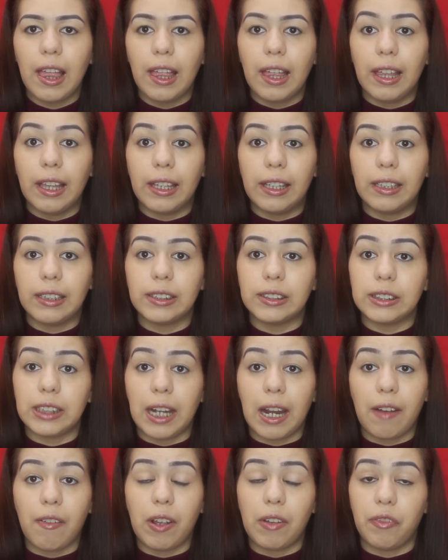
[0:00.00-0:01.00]
and let's see
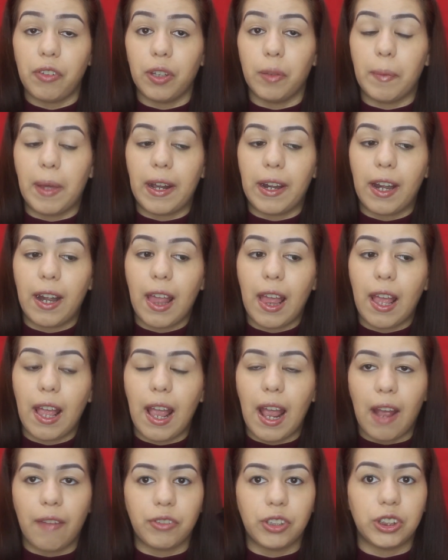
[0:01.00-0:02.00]
how I feel about it
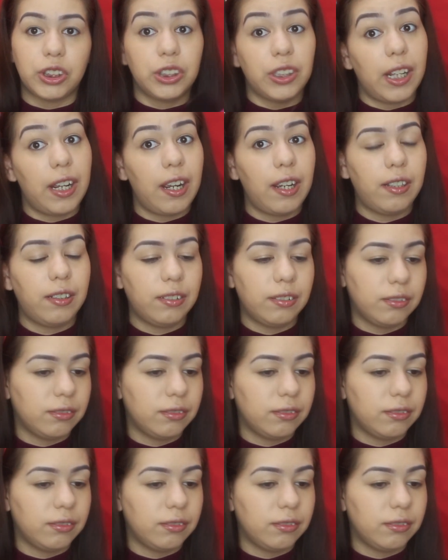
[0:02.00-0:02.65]
after today.